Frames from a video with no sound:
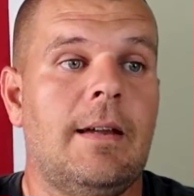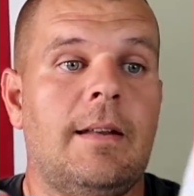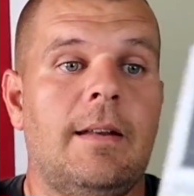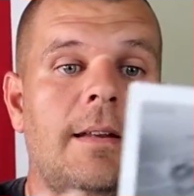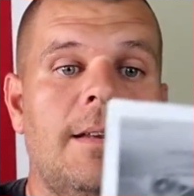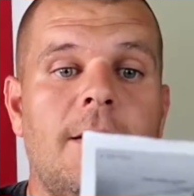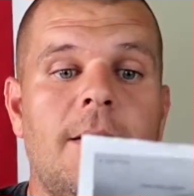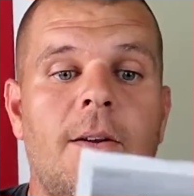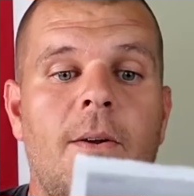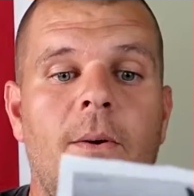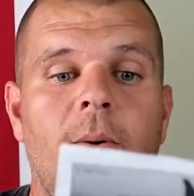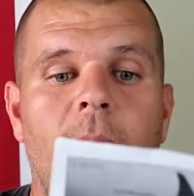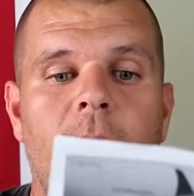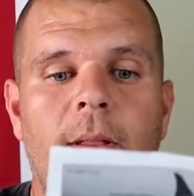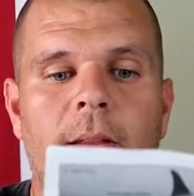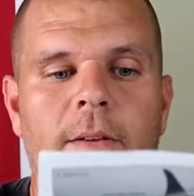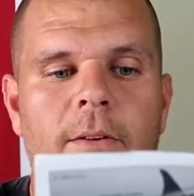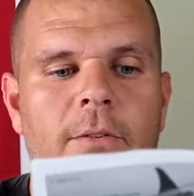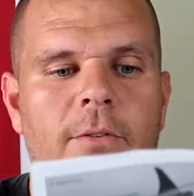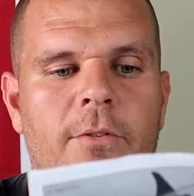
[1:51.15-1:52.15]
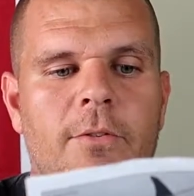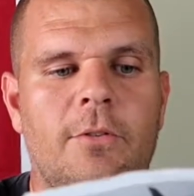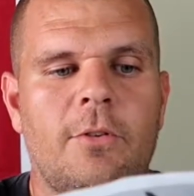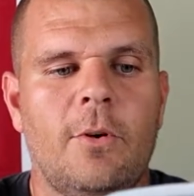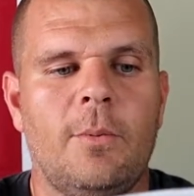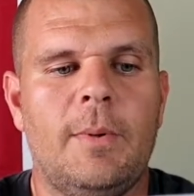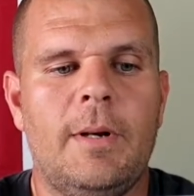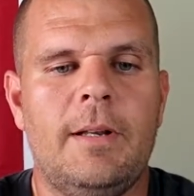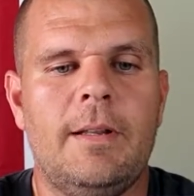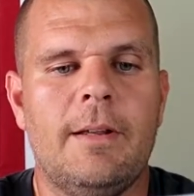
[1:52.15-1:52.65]
I didn't know that there's so
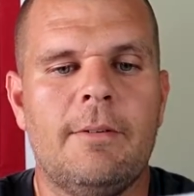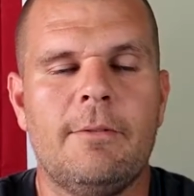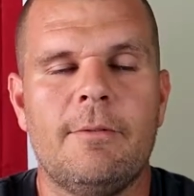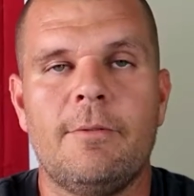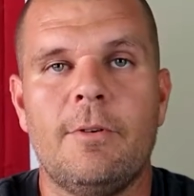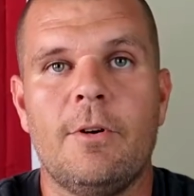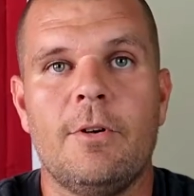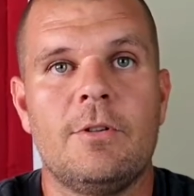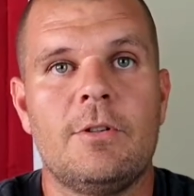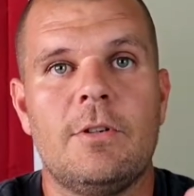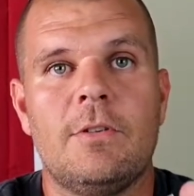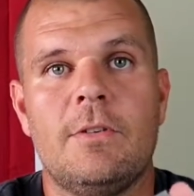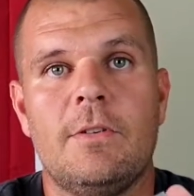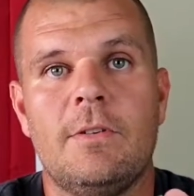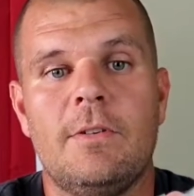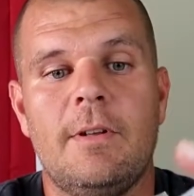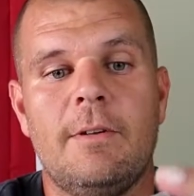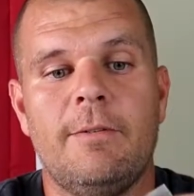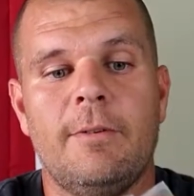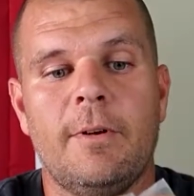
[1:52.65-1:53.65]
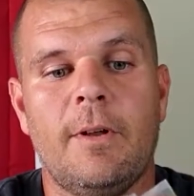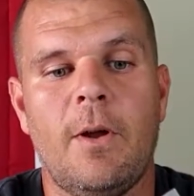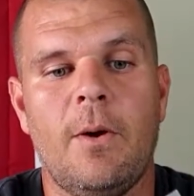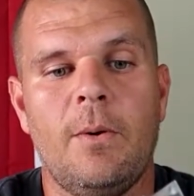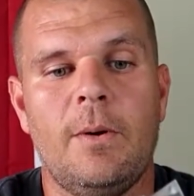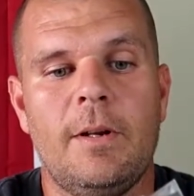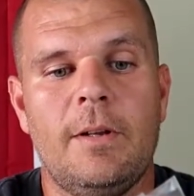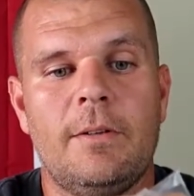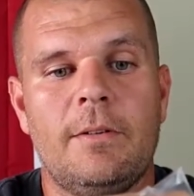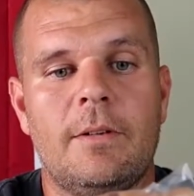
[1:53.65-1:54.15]
many different versions and different
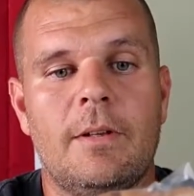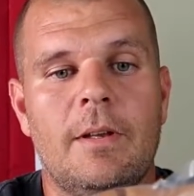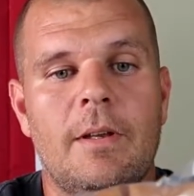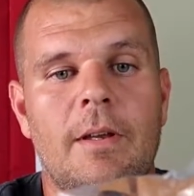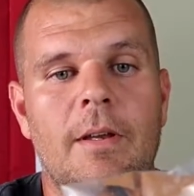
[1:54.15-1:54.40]
coatings.